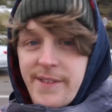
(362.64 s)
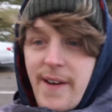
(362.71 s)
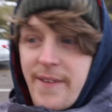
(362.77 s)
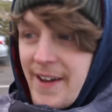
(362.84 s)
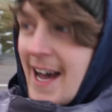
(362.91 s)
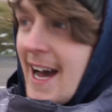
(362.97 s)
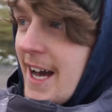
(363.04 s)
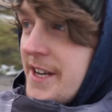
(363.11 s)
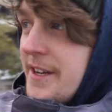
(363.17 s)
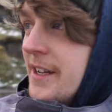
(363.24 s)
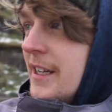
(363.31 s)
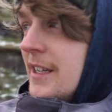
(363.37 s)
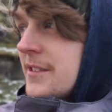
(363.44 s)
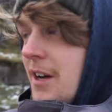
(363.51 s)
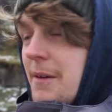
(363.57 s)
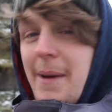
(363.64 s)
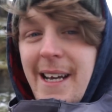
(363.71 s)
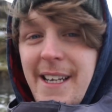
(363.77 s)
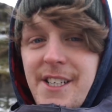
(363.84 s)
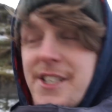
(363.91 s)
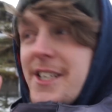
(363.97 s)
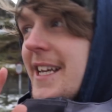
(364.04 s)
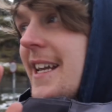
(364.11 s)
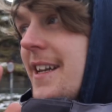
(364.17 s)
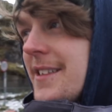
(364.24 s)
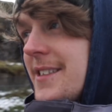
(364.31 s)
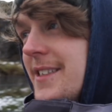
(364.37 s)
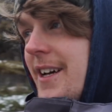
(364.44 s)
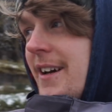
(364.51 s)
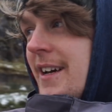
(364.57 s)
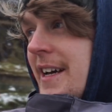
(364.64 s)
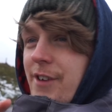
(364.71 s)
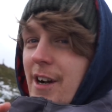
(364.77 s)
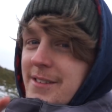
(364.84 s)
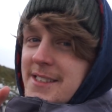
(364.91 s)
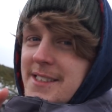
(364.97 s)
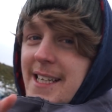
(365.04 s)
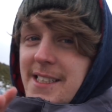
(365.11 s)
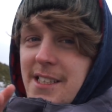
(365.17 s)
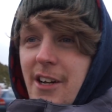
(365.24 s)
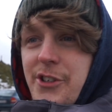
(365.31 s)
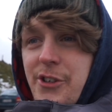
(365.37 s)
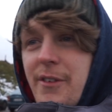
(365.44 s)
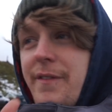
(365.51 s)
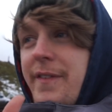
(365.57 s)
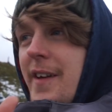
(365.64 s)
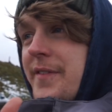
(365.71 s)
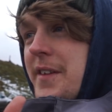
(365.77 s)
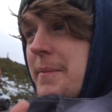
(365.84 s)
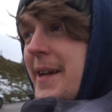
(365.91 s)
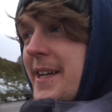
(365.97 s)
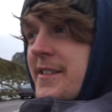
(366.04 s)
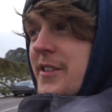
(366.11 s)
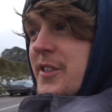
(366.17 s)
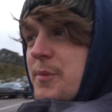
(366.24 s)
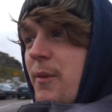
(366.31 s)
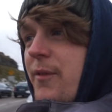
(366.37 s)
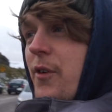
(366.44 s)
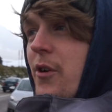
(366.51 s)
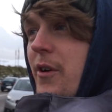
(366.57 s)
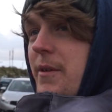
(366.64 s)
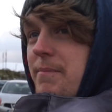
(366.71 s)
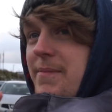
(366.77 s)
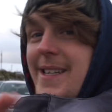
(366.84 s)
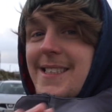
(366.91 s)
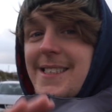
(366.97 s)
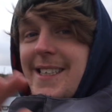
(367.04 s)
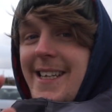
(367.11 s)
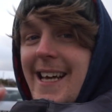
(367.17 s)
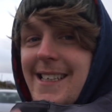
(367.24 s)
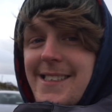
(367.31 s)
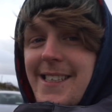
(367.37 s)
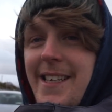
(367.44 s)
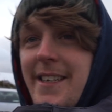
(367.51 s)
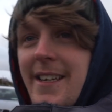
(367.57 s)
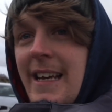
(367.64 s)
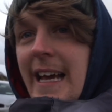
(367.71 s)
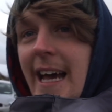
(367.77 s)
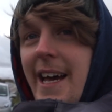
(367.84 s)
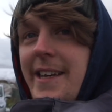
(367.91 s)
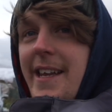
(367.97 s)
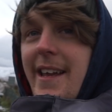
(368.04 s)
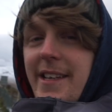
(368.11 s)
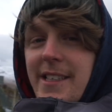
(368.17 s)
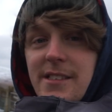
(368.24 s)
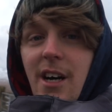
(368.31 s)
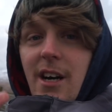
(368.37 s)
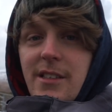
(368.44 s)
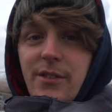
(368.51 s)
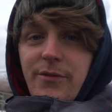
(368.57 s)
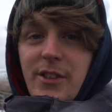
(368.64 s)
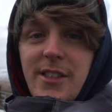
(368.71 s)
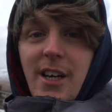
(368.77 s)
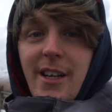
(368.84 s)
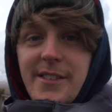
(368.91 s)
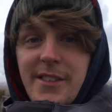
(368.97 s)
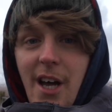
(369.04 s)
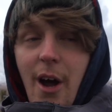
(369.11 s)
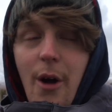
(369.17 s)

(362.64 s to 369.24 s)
I've ever had. So I managed to get it to around 650 meters before it disconnected and then it started to return to